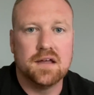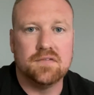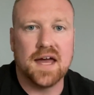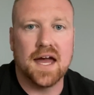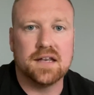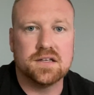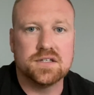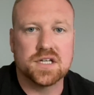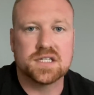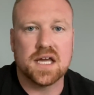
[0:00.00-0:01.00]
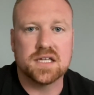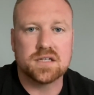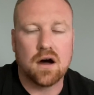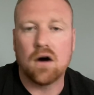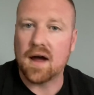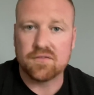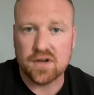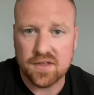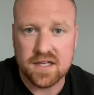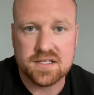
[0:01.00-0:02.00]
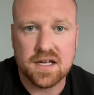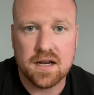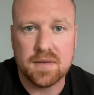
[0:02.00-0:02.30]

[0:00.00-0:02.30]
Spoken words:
that just says, oh, everything's going to